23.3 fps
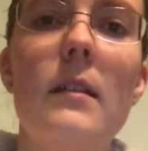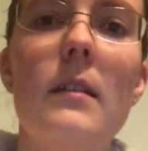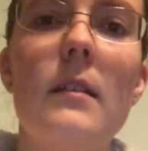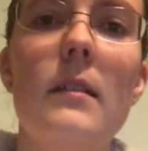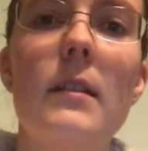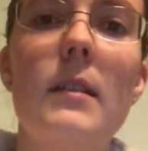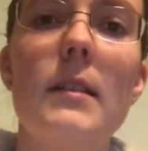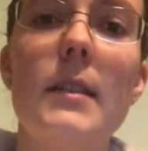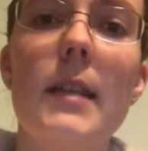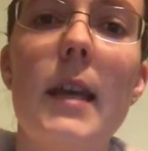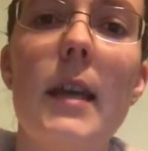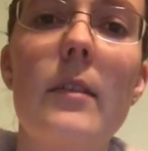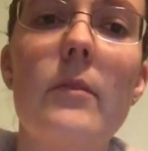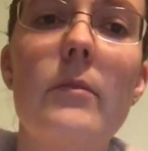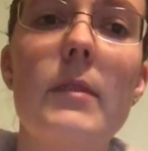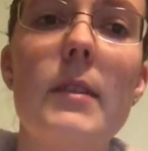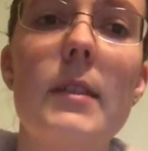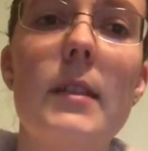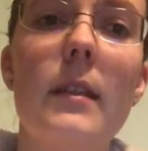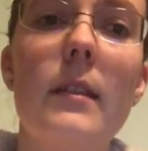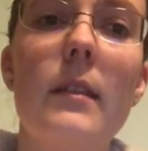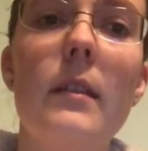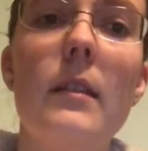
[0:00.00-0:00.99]
The Death
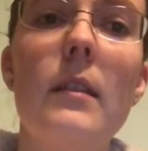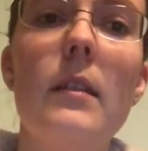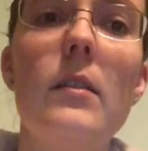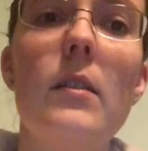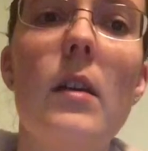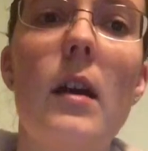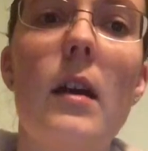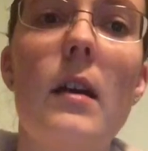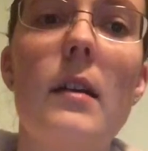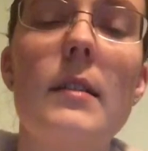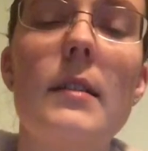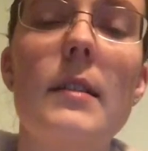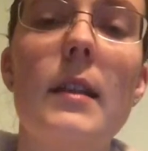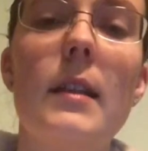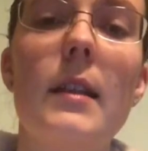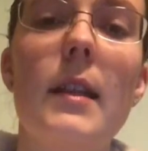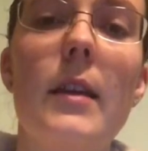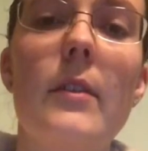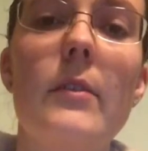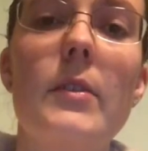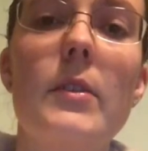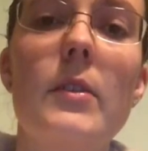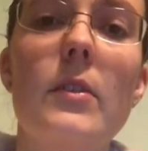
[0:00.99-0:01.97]
with Dignity laws
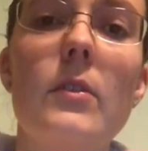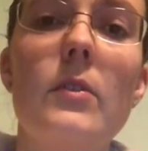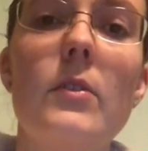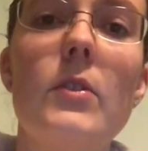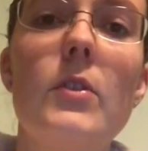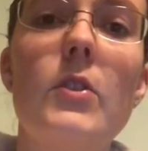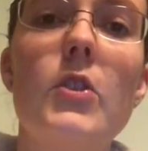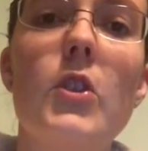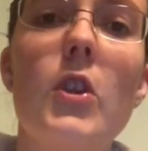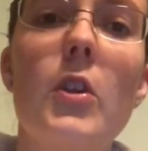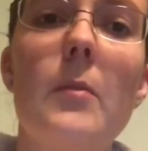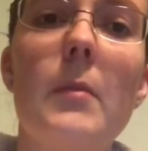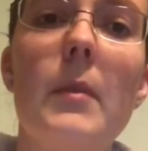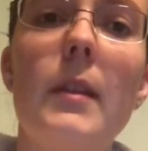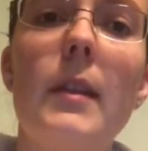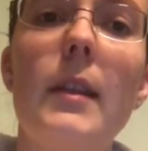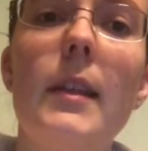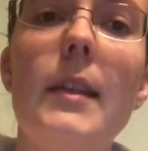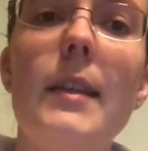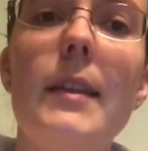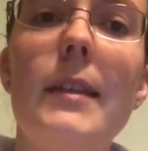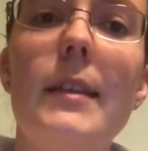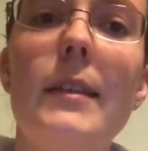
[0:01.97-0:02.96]
allow certain
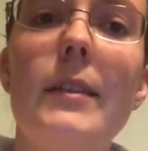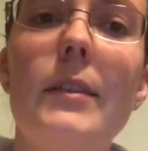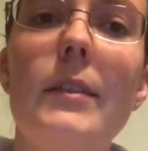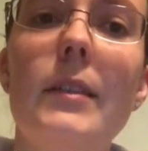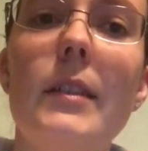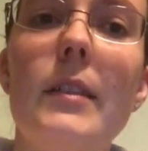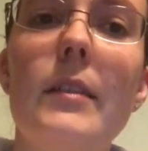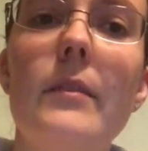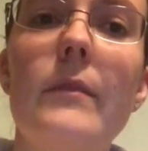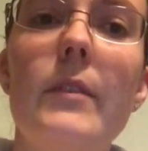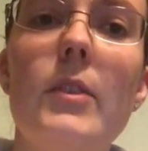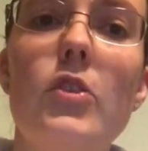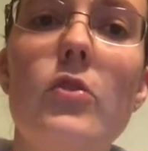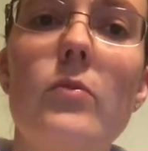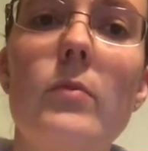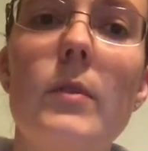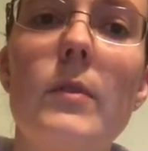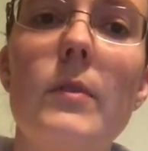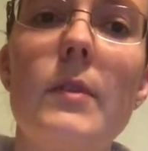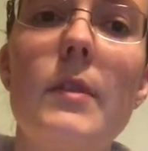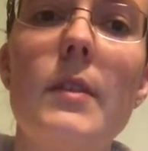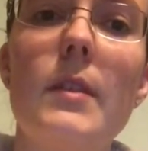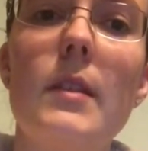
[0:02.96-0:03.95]
terminally ill
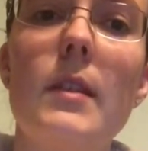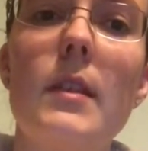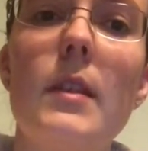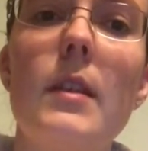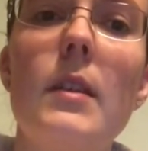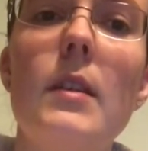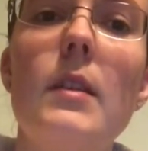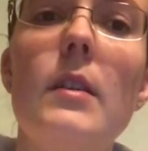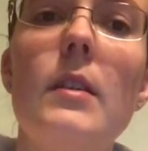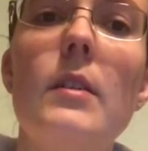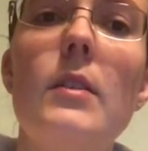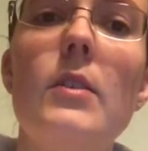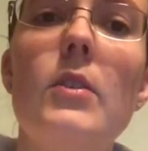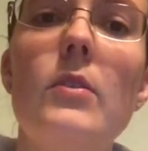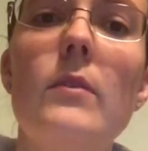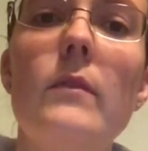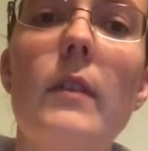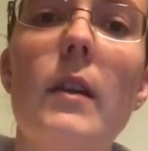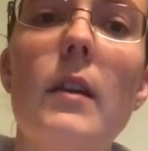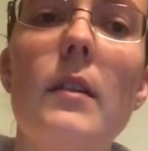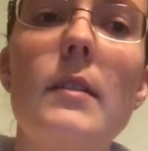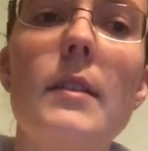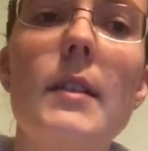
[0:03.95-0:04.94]
individuals to
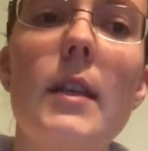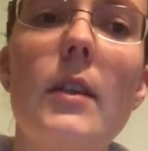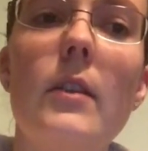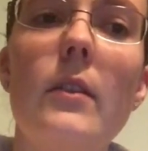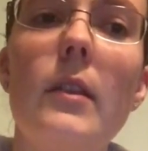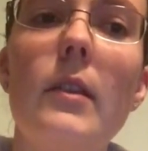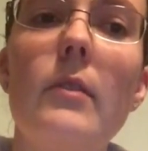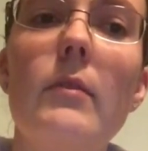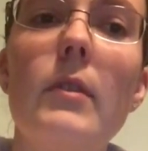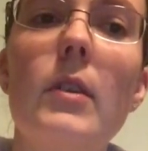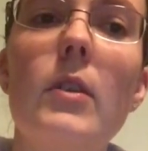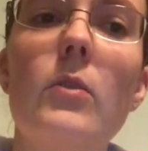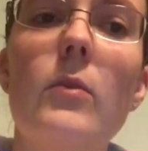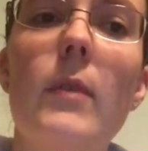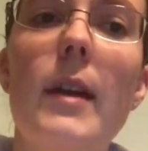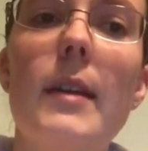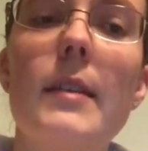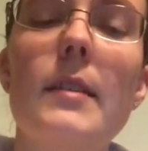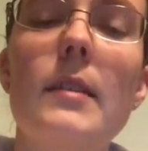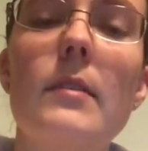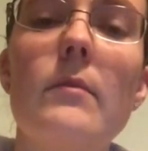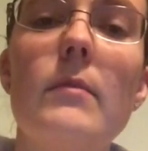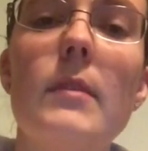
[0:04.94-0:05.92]
voluntarily
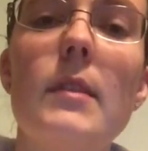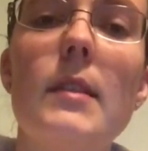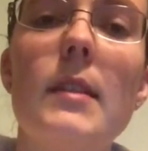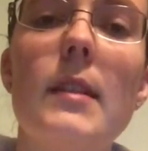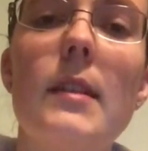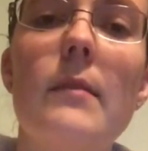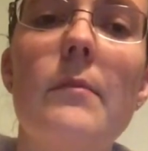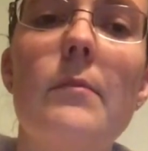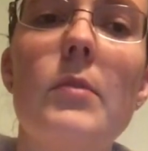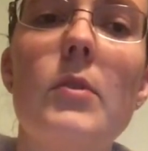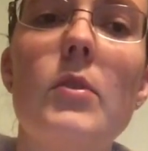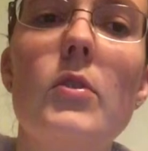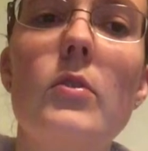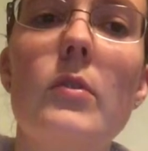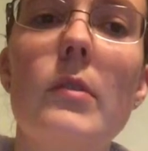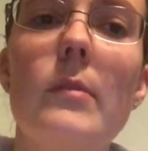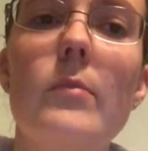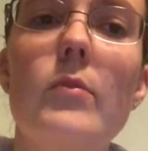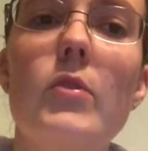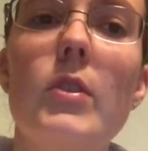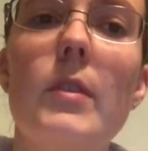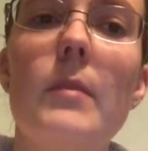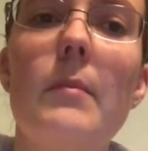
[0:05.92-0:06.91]
request and receive
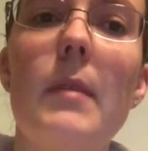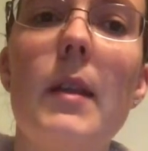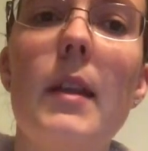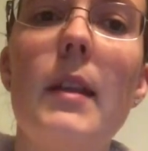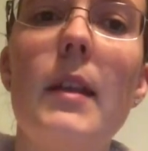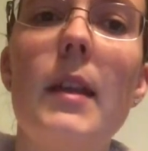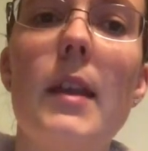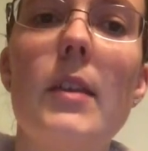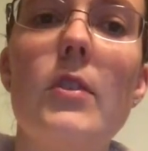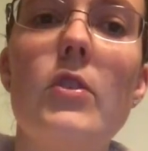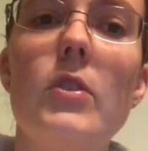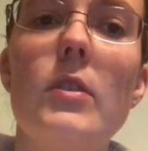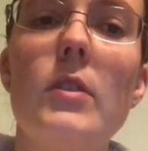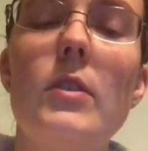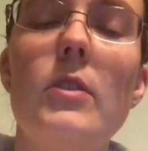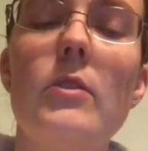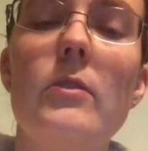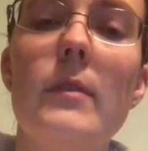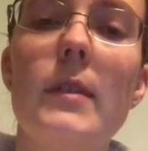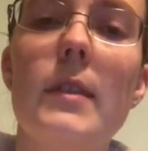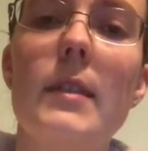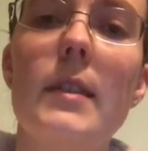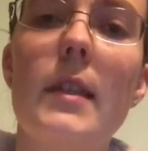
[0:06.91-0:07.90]
prescription medication
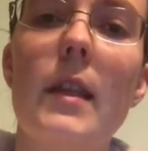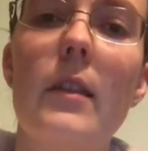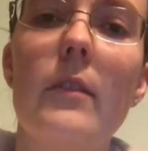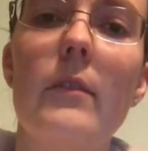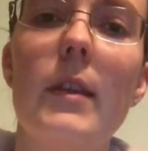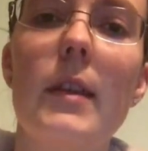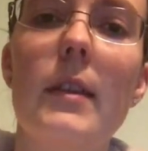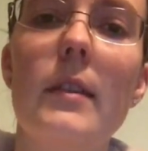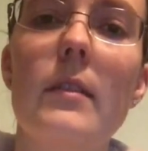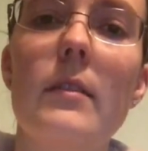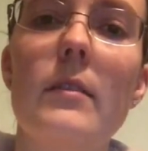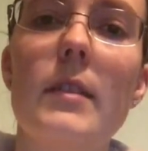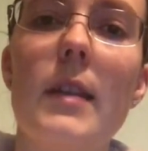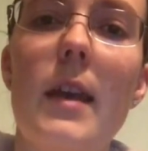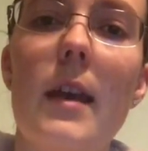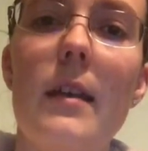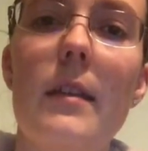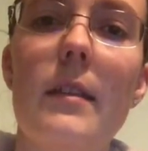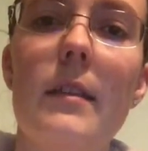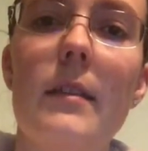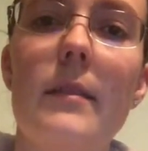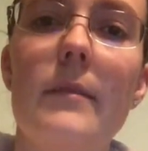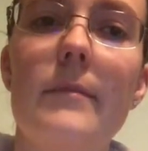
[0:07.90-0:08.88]
to accelerate their
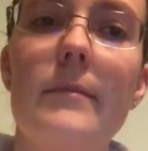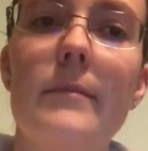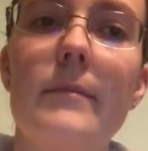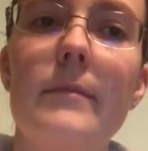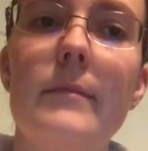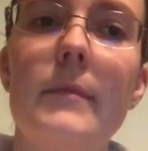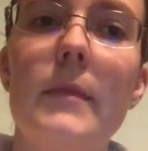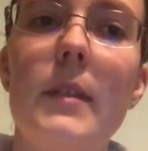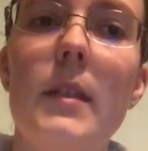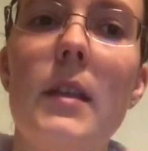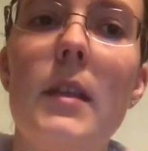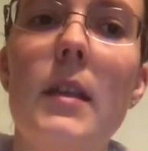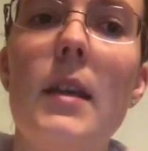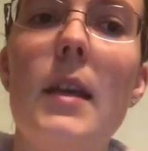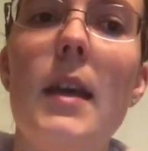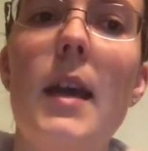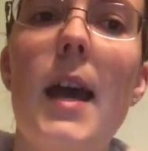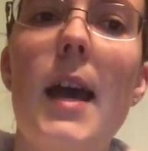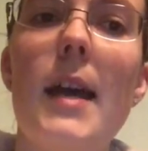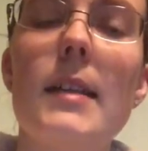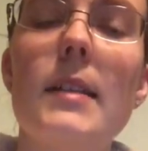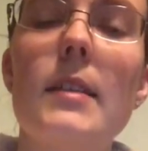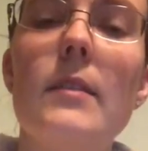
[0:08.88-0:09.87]
death.
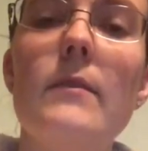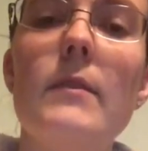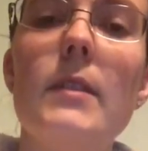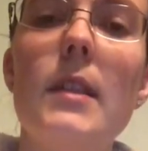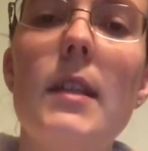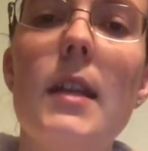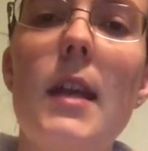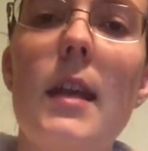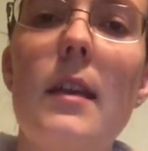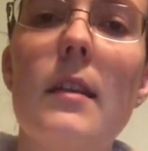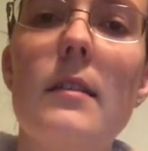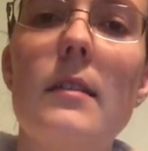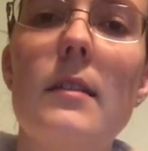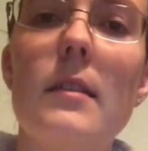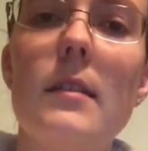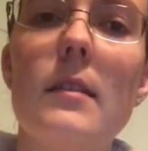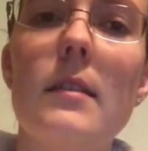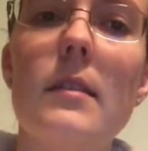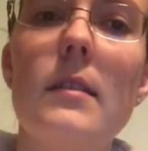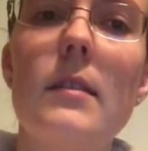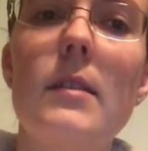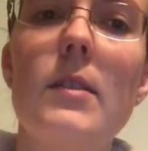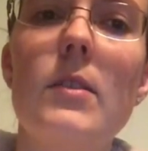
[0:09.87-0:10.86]
As of today,
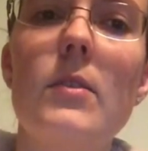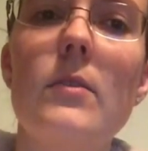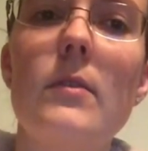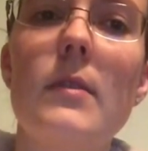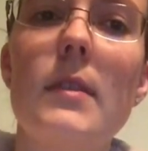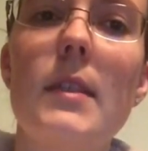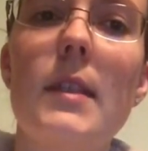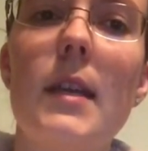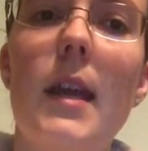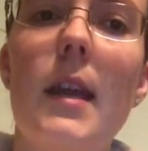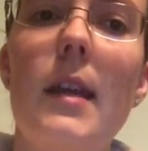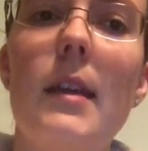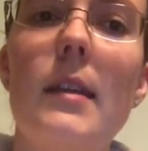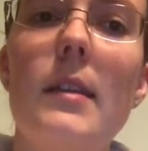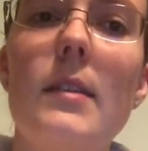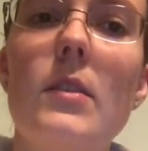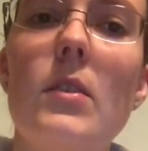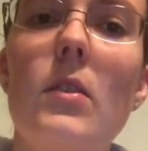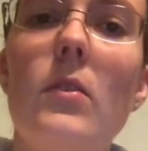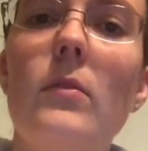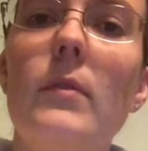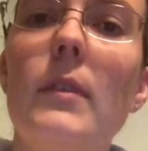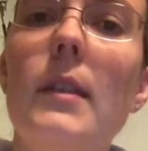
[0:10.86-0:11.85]
assisted suicide is
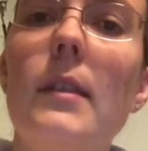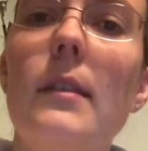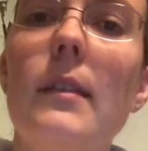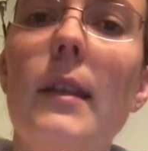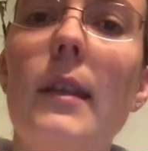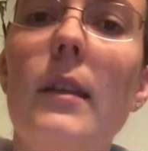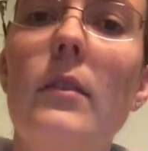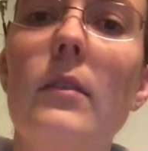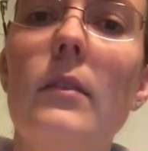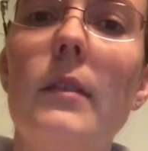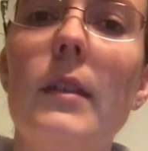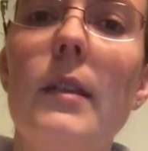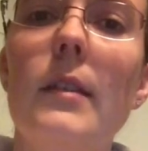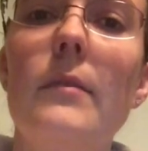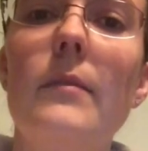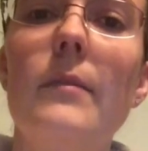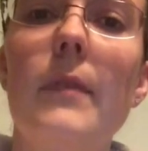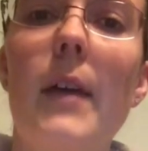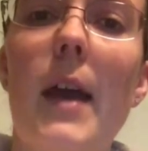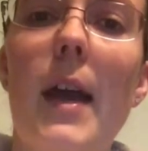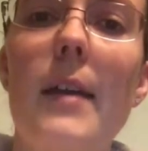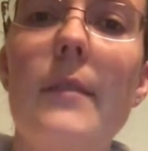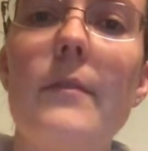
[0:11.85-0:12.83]
only legal in
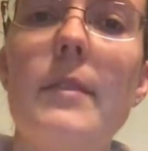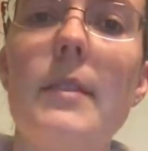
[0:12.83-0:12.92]
5